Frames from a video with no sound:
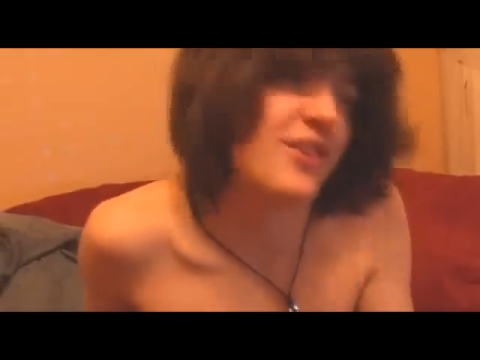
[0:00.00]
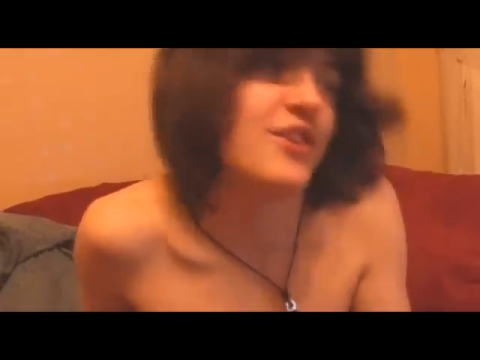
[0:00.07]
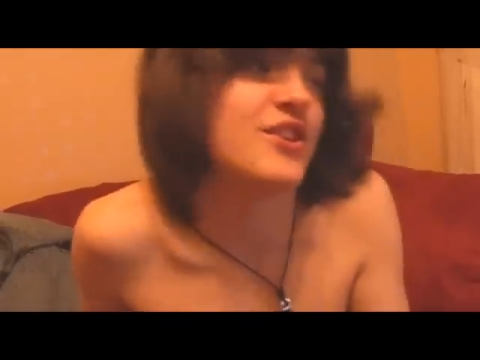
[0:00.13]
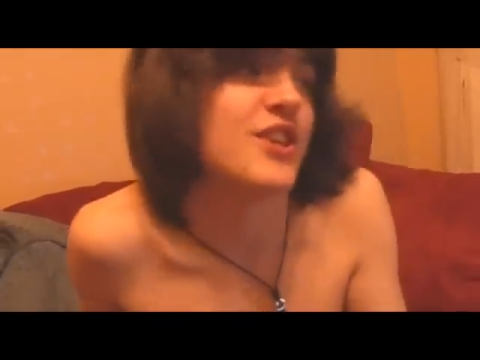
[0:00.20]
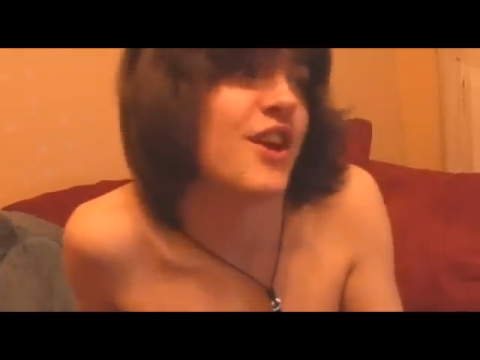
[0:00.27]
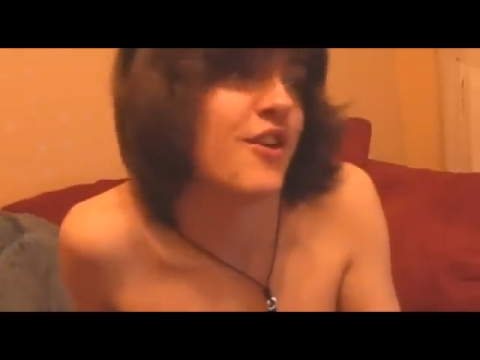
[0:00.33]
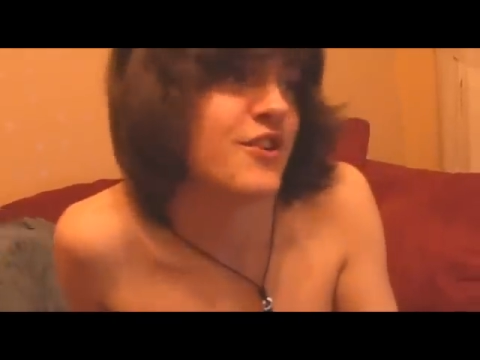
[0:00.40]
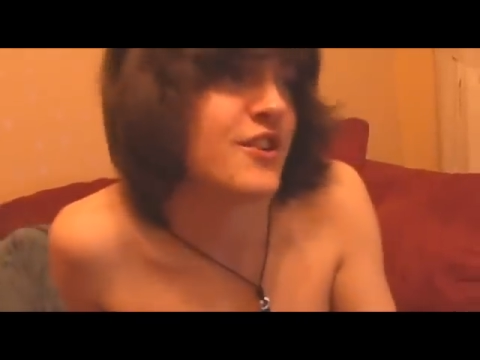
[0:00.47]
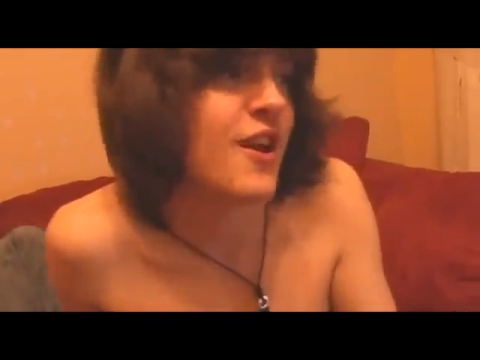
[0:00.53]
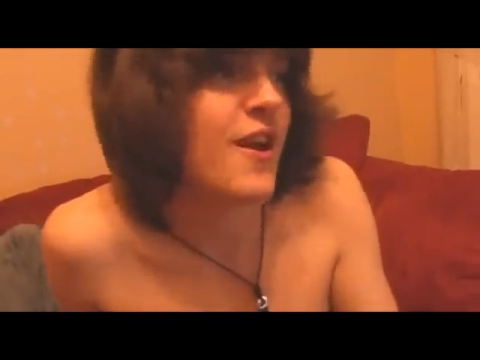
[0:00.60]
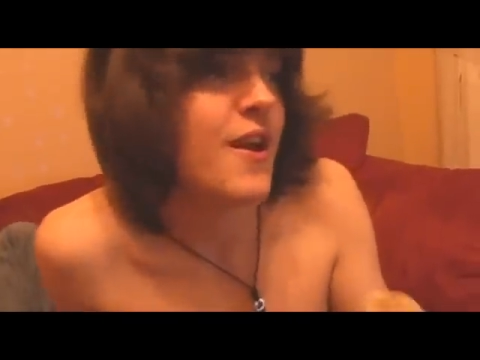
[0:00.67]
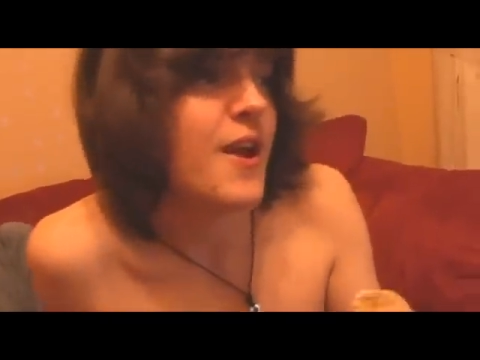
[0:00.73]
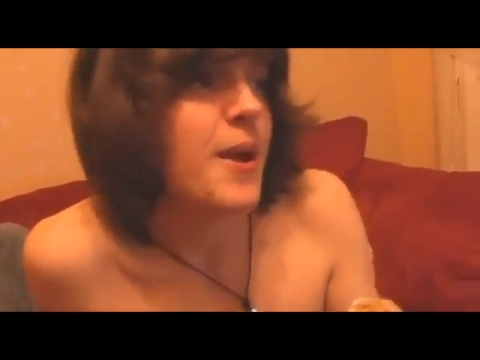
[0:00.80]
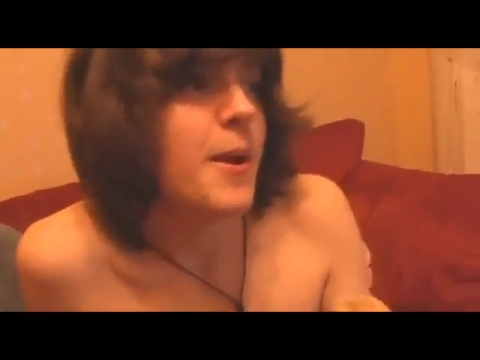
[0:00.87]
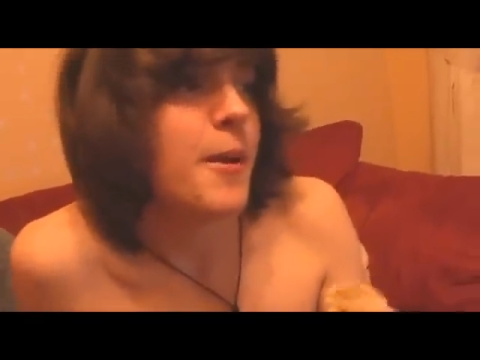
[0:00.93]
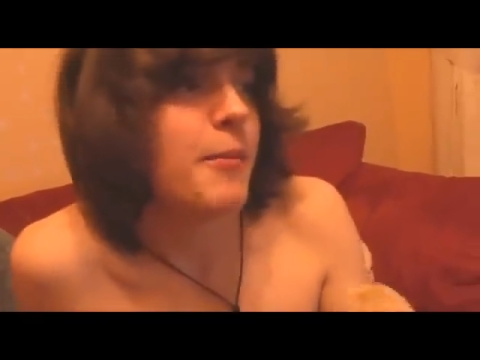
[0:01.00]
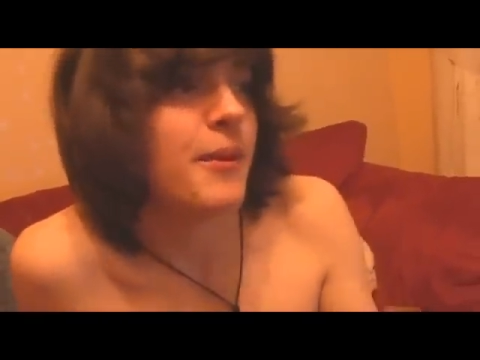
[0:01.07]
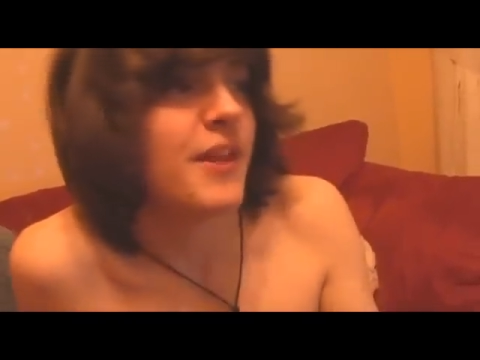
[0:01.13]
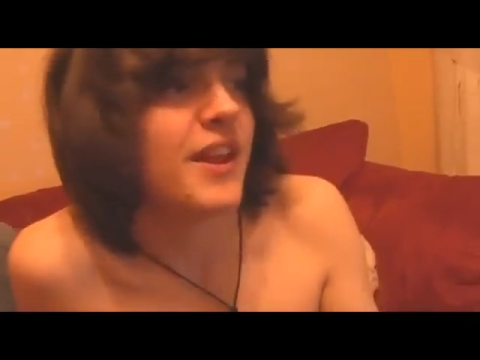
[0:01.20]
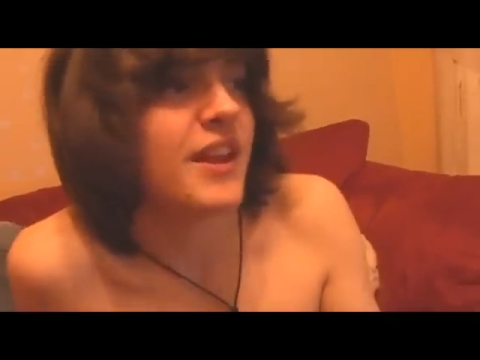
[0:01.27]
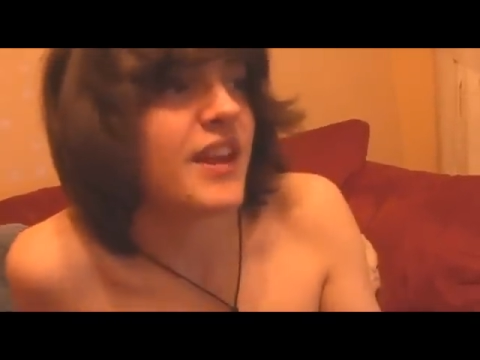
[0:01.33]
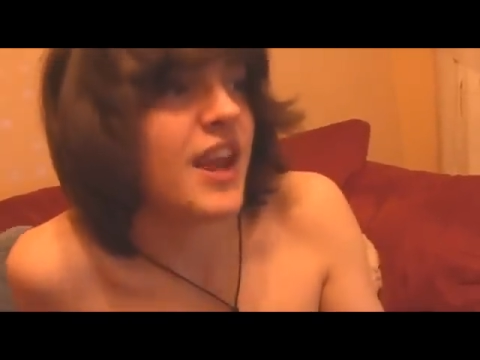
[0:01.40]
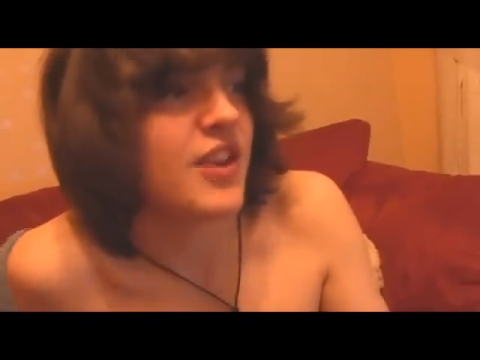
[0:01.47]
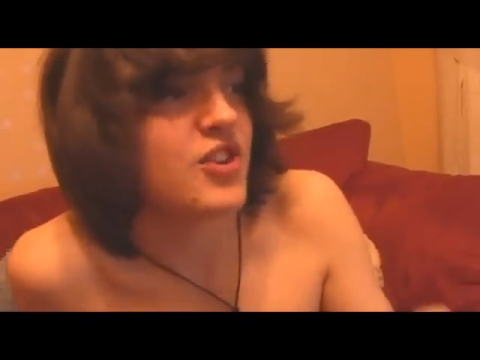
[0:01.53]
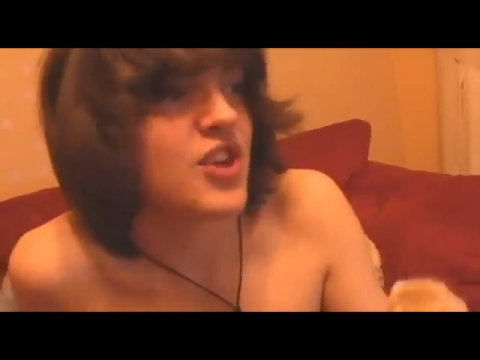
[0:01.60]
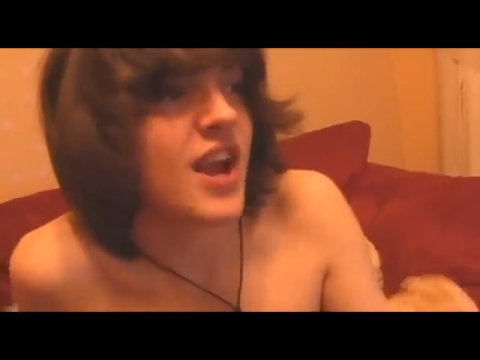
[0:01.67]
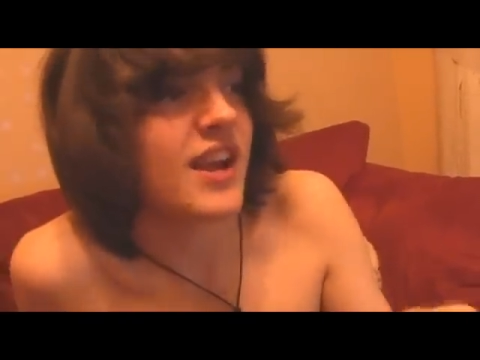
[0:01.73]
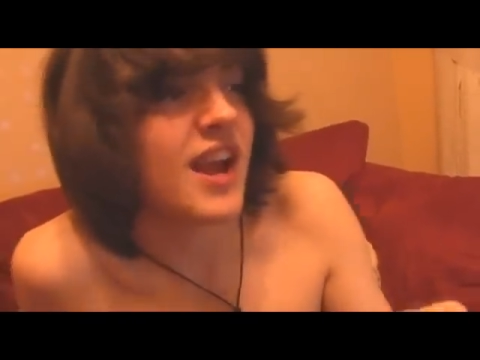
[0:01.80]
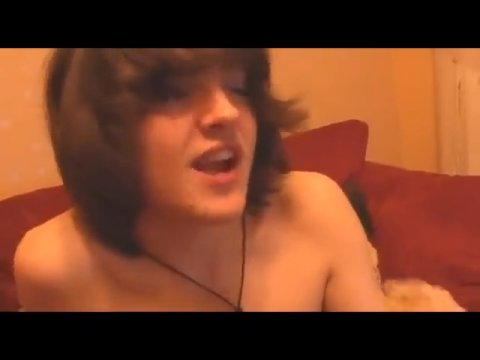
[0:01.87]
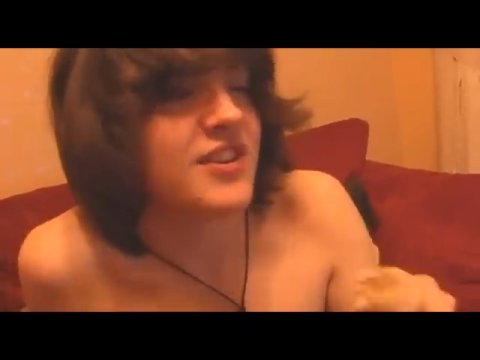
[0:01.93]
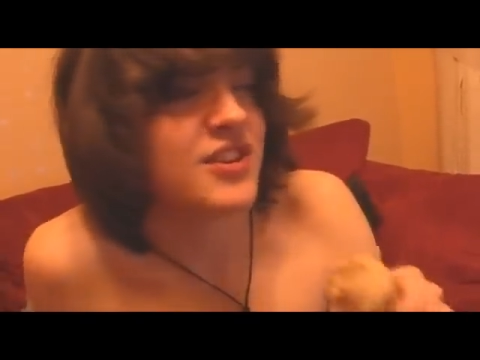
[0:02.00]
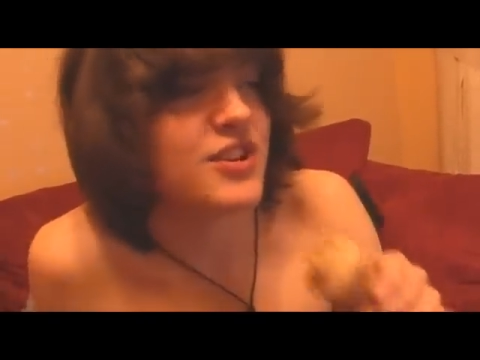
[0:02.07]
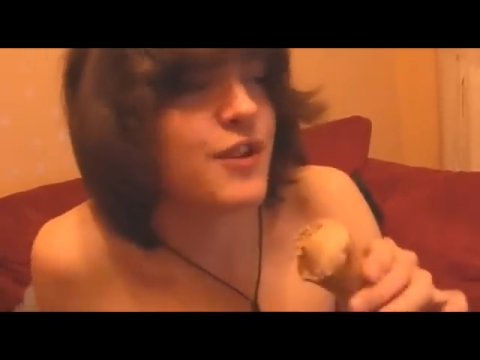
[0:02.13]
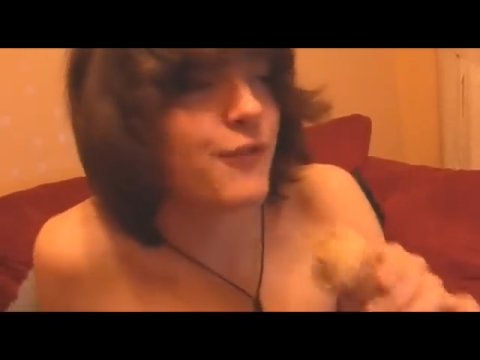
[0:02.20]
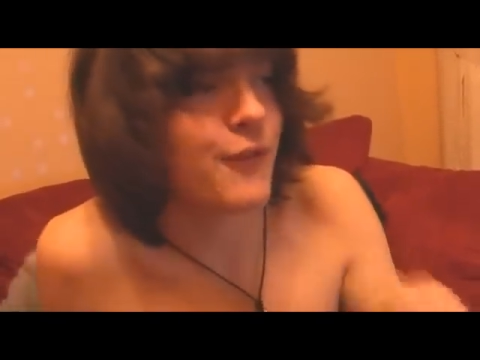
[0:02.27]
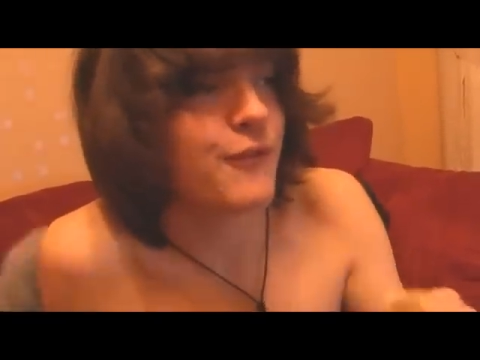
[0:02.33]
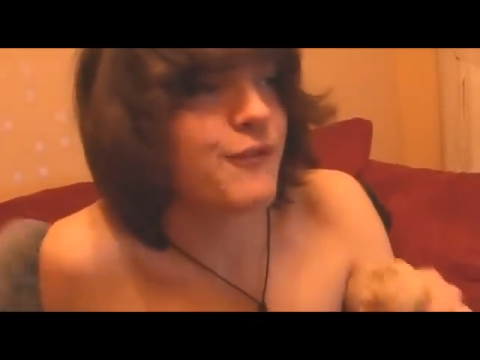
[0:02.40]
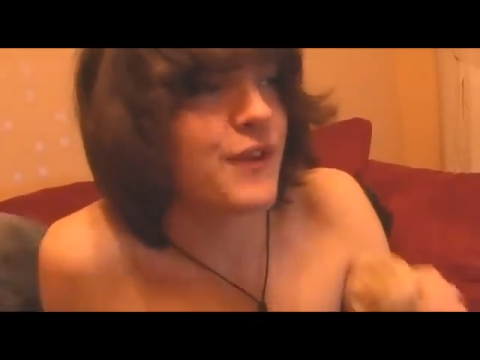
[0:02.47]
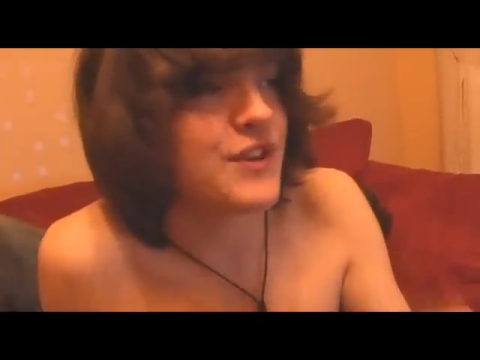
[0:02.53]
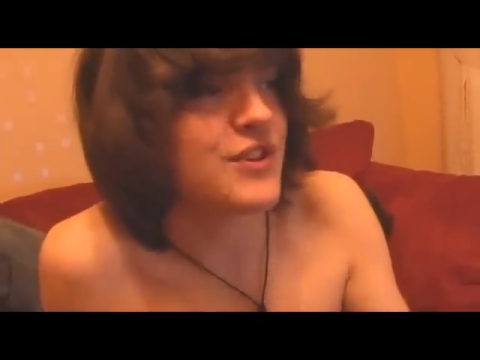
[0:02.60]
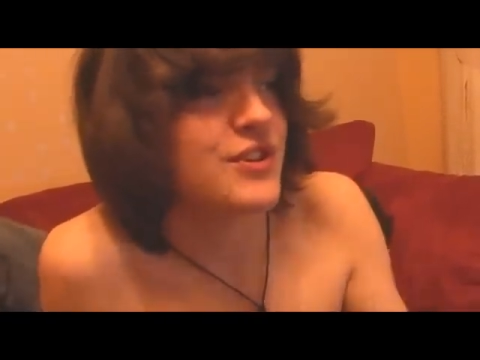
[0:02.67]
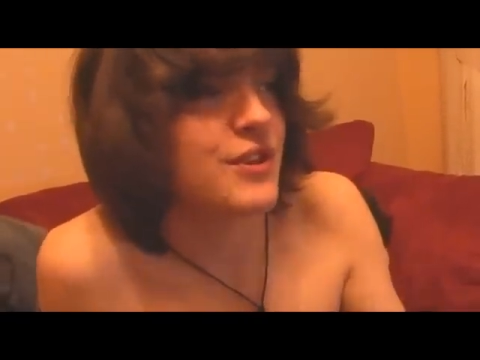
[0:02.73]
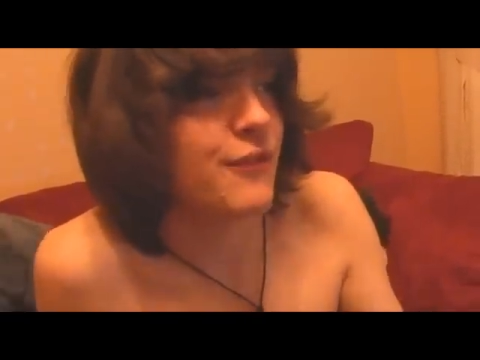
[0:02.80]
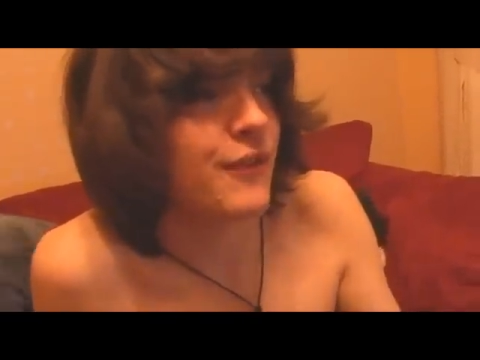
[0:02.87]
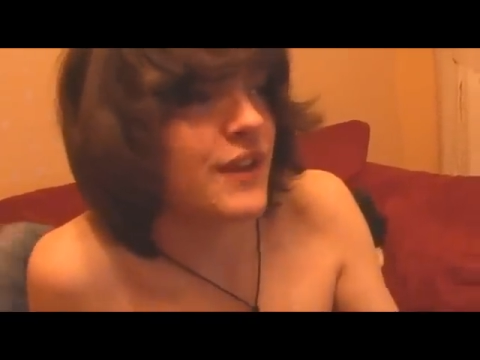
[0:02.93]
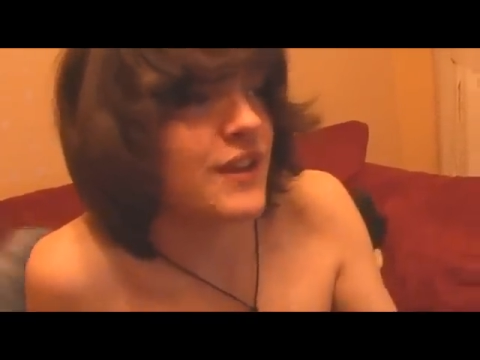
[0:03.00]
to the series, but then again, Jack has a different vision to